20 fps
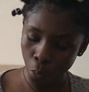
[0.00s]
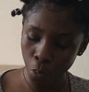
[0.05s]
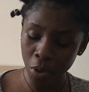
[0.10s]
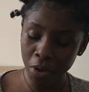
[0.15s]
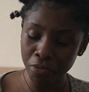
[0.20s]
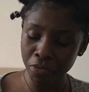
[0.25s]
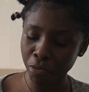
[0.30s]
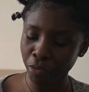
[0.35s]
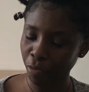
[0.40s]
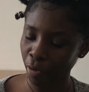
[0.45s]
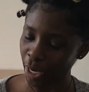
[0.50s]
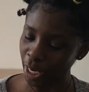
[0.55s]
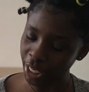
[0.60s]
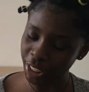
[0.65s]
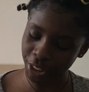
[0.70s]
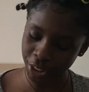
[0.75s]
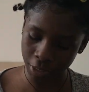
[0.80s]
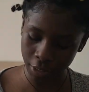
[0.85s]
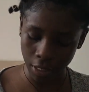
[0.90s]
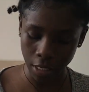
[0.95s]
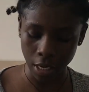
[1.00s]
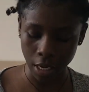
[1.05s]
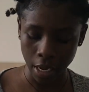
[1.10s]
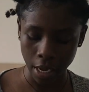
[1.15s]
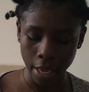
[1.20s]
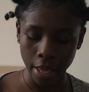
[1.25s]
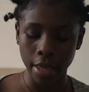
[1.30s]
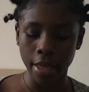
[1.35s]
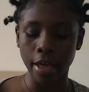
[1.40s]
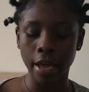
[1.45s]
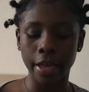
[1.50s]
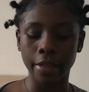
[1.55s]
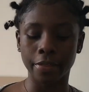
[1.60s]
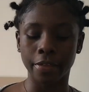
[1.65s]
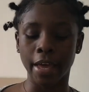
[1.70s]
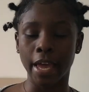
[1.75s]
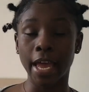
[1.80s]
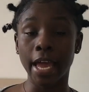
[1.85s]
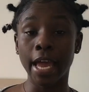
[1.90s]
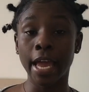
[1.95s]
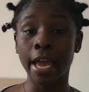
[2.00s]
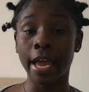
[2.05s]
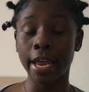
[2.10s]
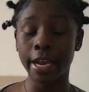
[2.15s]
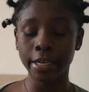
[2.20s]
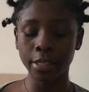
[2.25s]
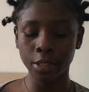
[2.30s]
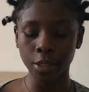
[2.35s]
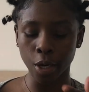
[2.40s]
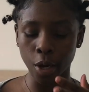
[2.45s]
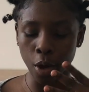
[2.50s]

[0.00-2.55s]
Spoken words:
we've reached the end